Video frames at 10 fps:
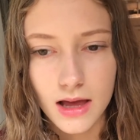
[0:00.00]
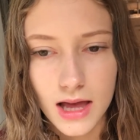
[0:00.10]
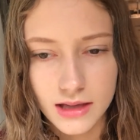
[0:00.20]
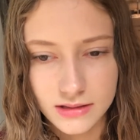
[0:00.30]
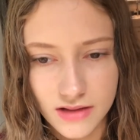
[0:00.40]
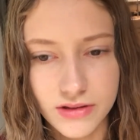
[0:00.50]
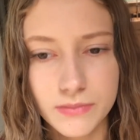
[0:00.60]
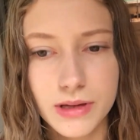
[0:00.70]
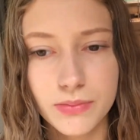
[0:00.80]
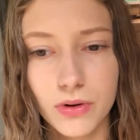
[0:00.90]
and loving
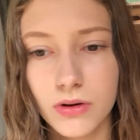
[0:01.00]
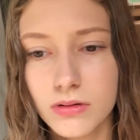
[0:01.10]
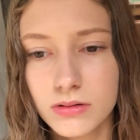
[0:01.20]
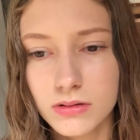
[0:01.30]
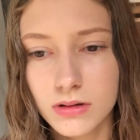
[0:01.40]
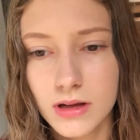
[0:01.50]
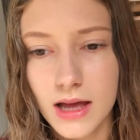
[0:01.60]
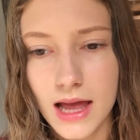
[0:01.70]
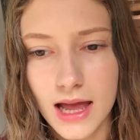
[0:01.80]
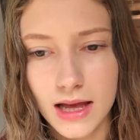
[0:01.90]
people.
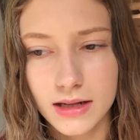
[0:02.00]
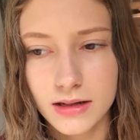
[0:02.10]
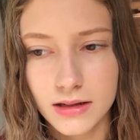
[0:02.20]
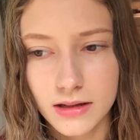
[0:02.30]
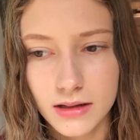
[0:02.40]
And